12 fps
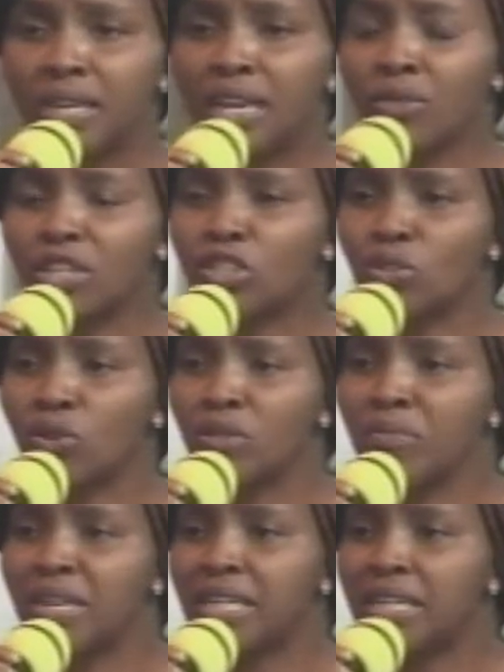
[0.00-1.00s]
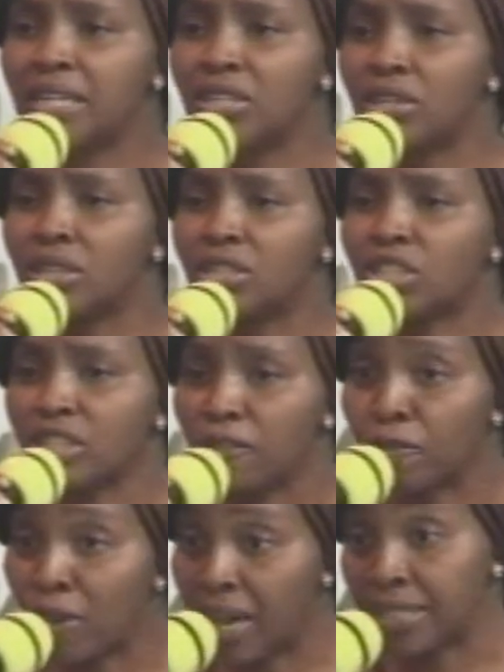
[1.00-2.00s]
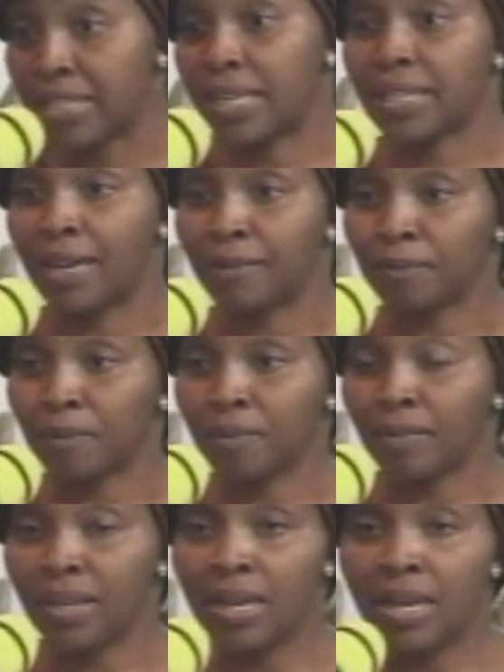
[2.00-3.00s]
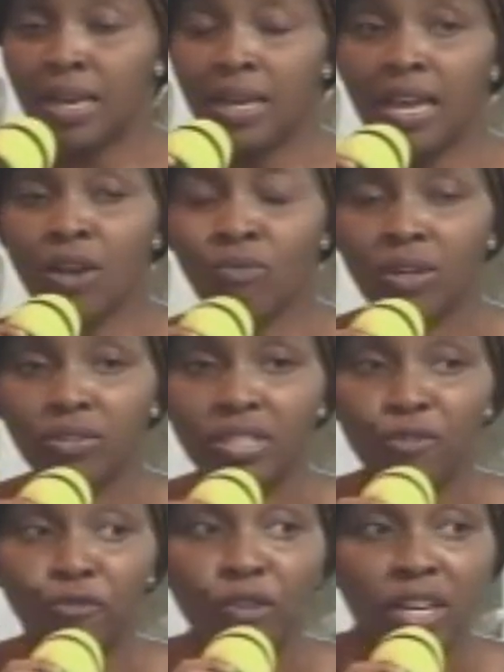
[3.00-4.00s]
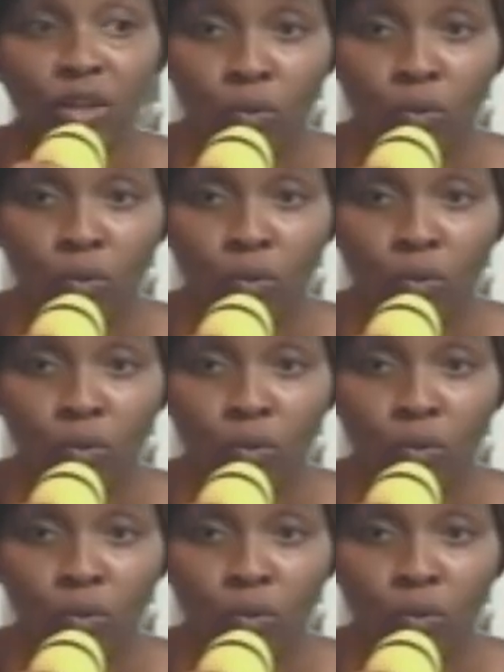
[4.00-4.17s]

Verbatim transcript: we so many shepherd kita. And well, the fake